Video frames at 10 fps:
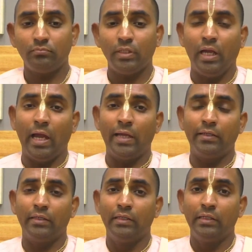
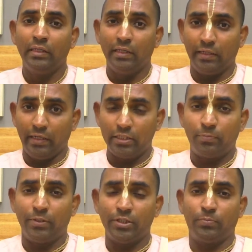and religious
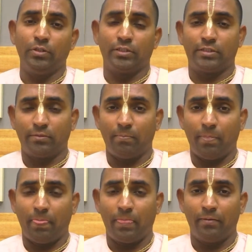principles,
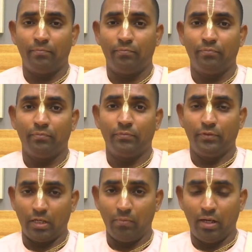
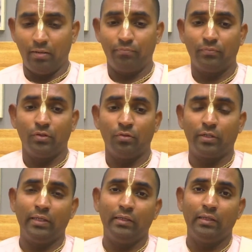dharma.
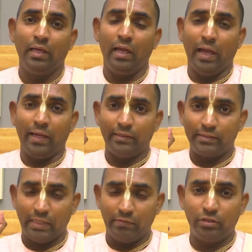Okay. And then
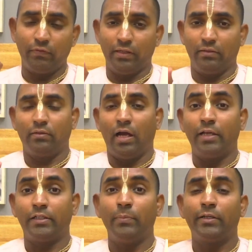7th one,
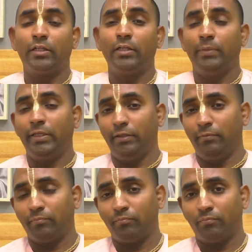ultimately
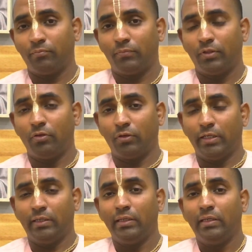me.
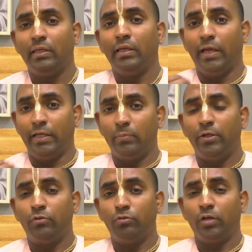Okay. Anybody
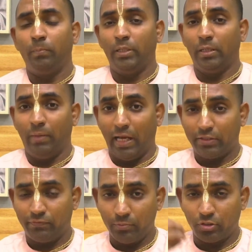who
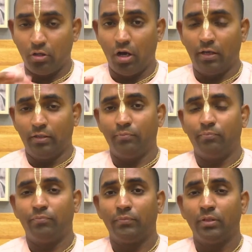blasphemes God
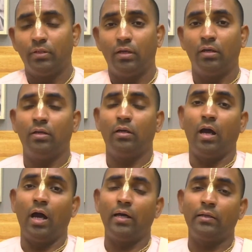
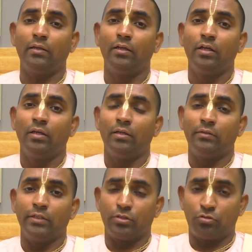or
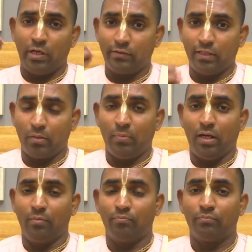destroying
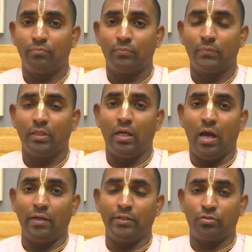dharma
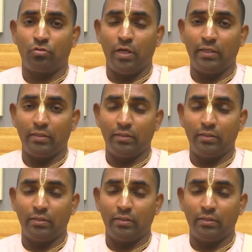or destroying,